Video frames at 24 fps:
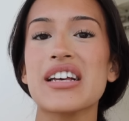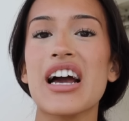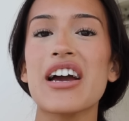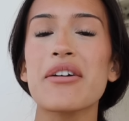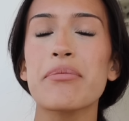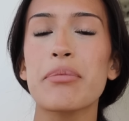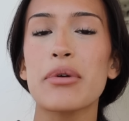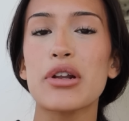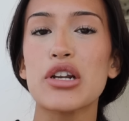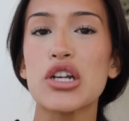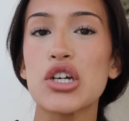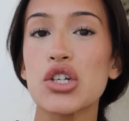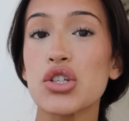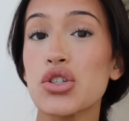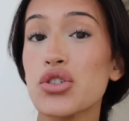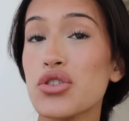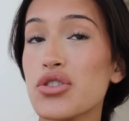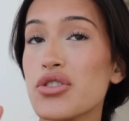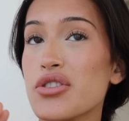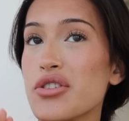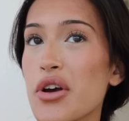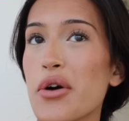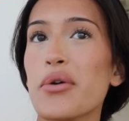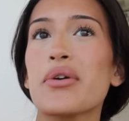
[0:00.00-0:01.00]
I've been
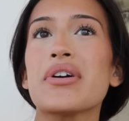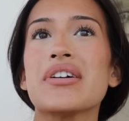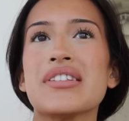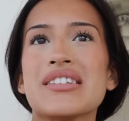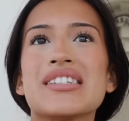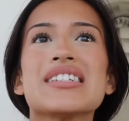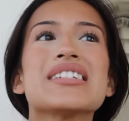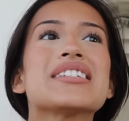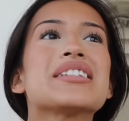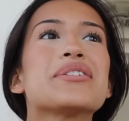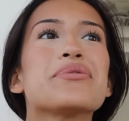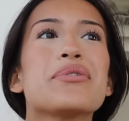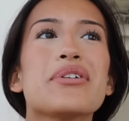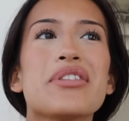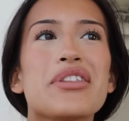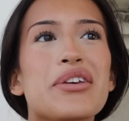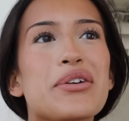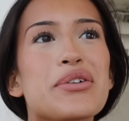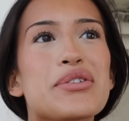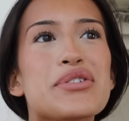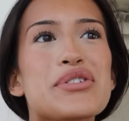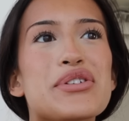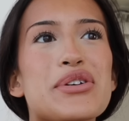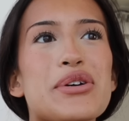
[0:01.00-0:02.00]
so consistent with
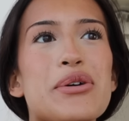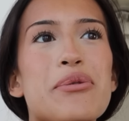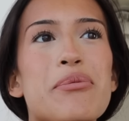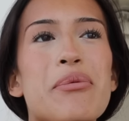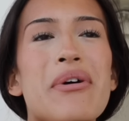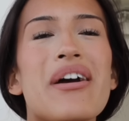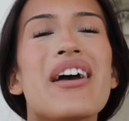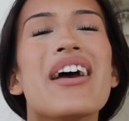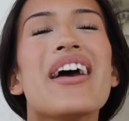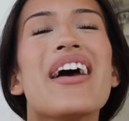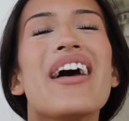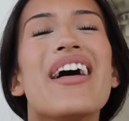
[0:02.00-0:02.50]
YouTube